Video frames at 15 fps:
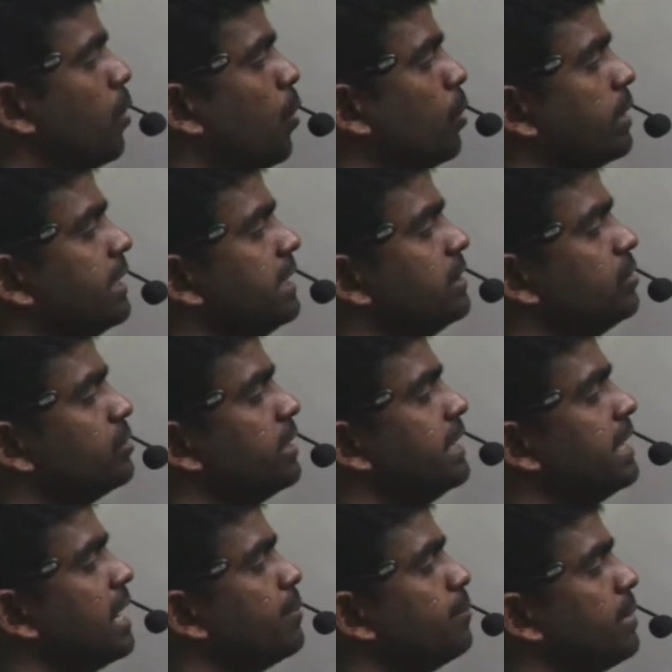Only
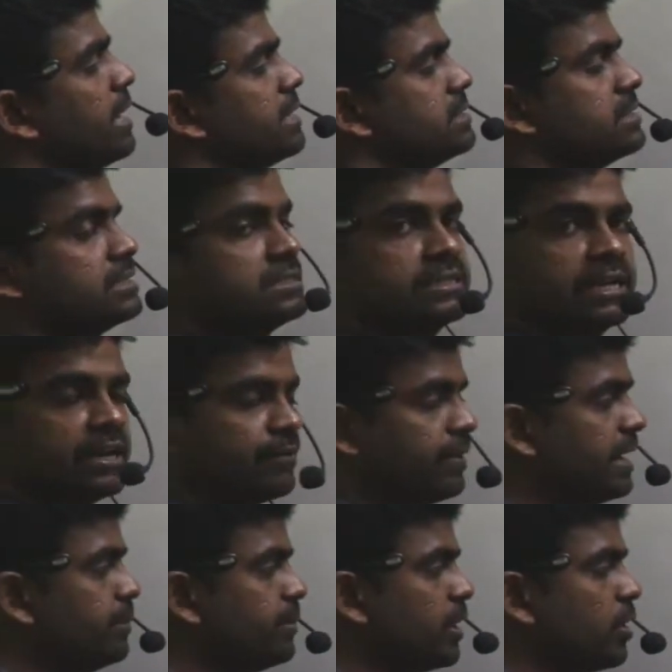3 comparisons
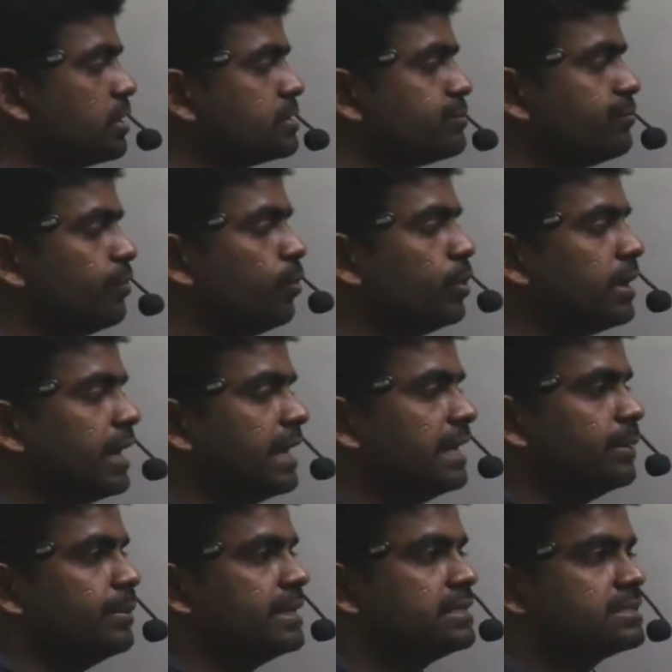required because 4
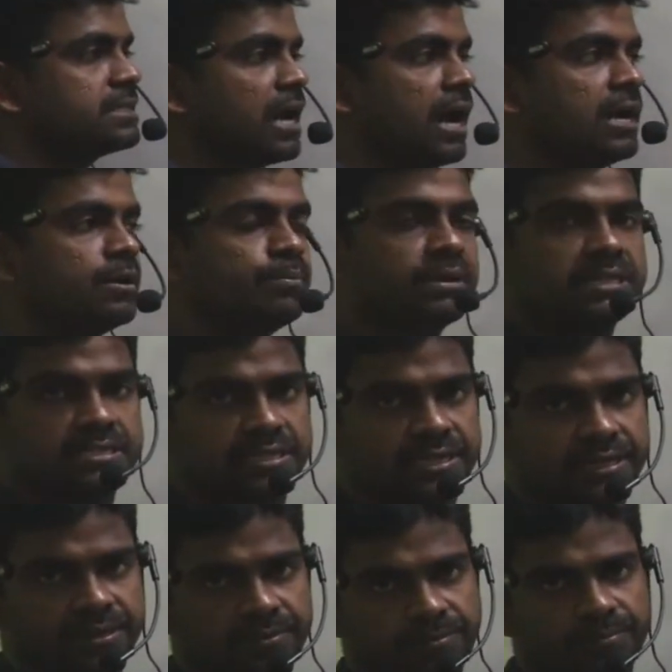elements are
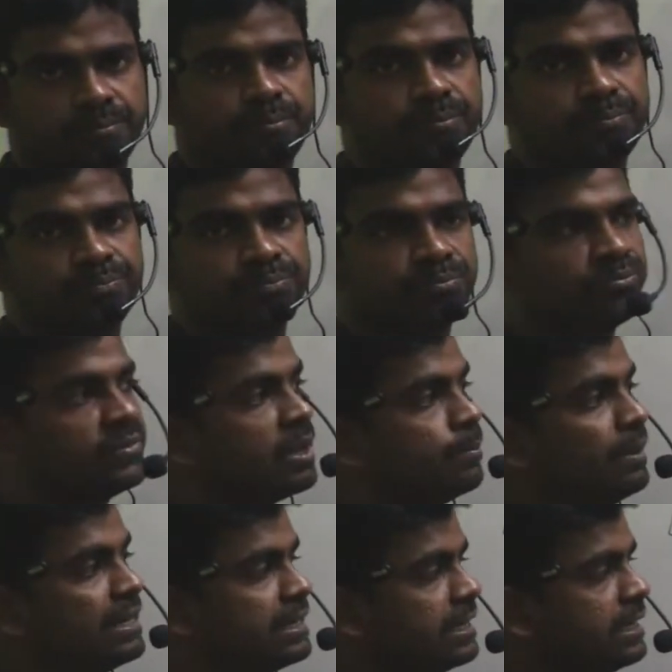present.
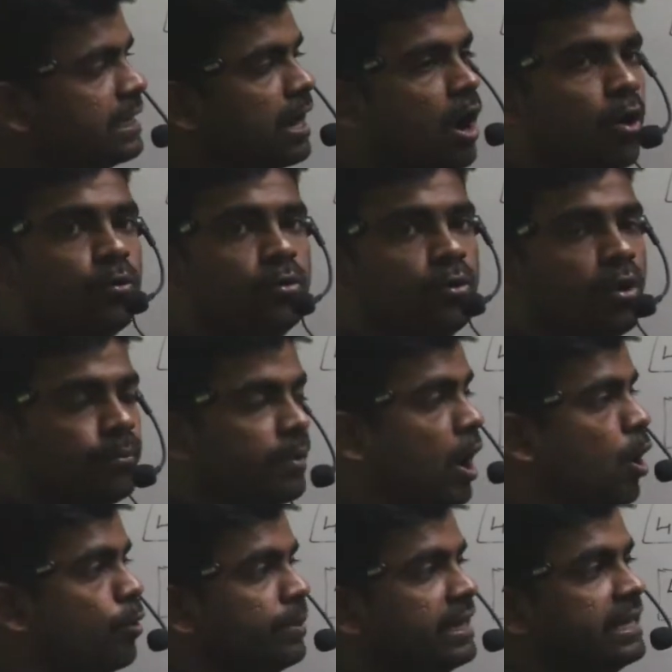But here
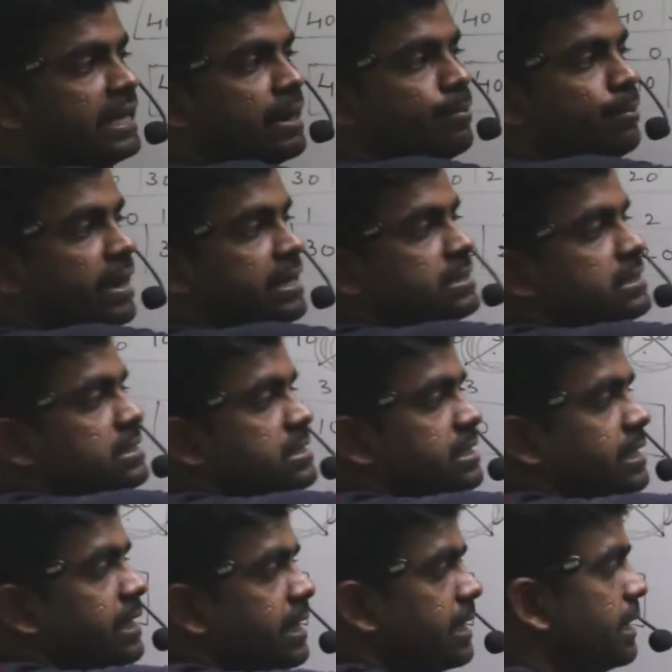how many comparisons
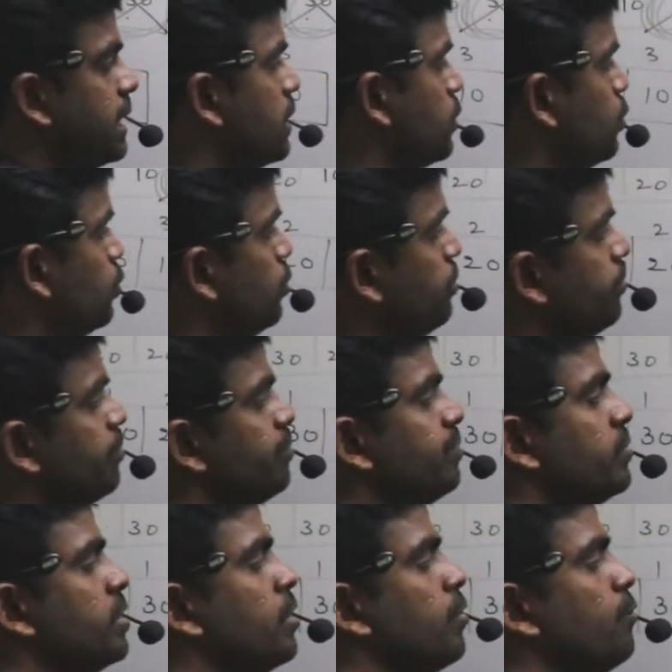in inner loop?
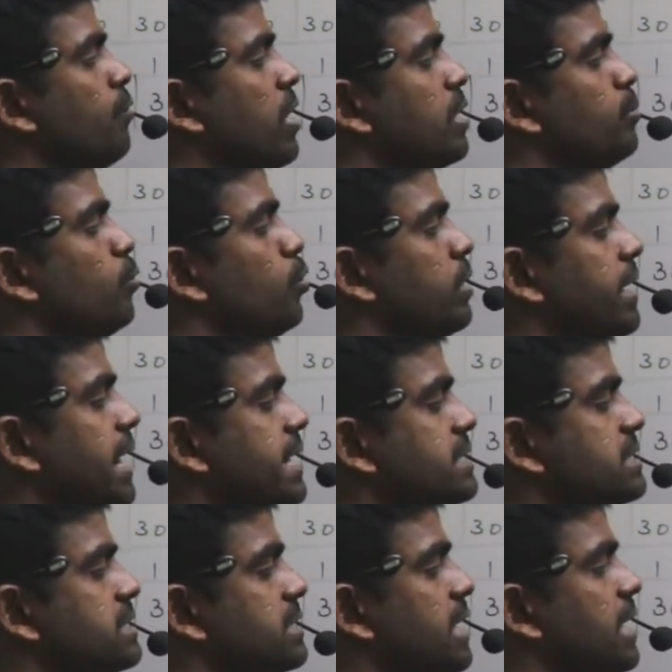One more
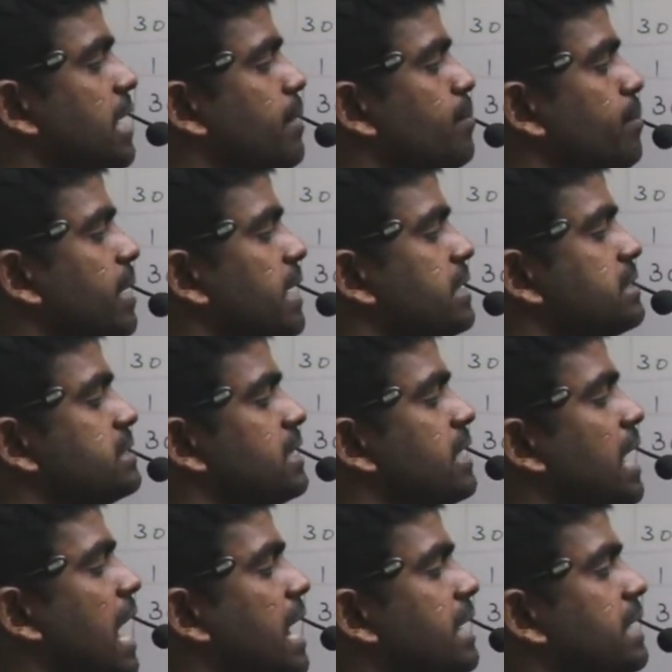extra
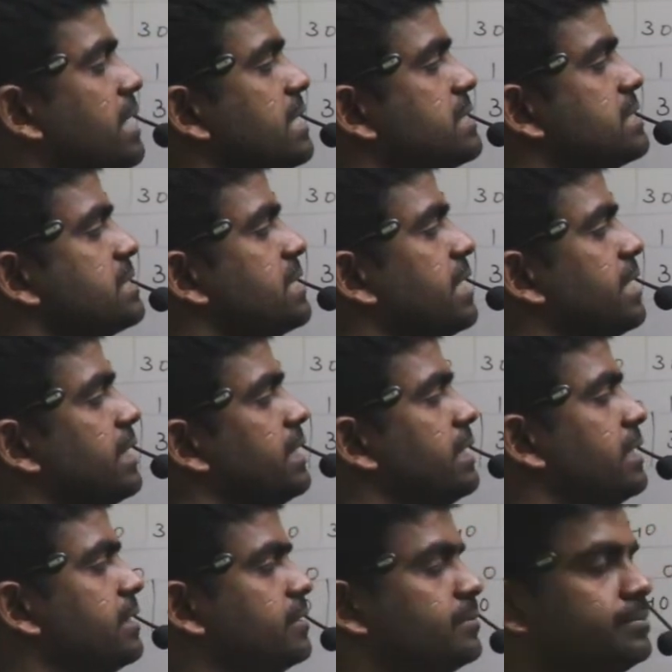comparison
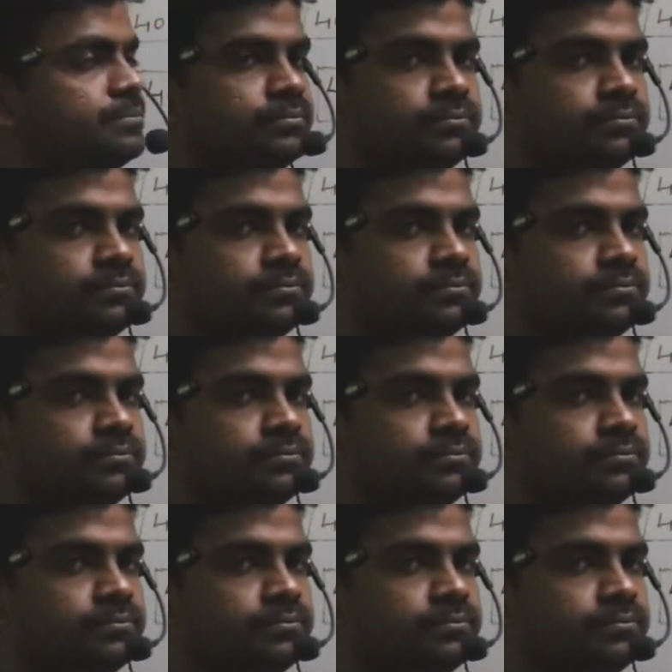unnecessarily.